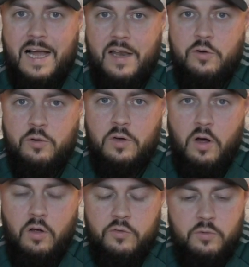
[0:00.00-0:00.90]
at
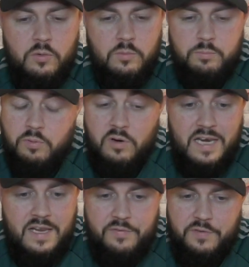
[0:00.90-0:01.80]
Newcastle,
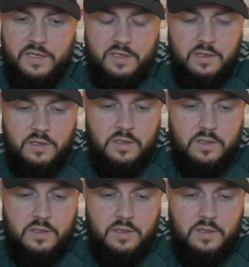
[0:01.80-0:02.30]
prolific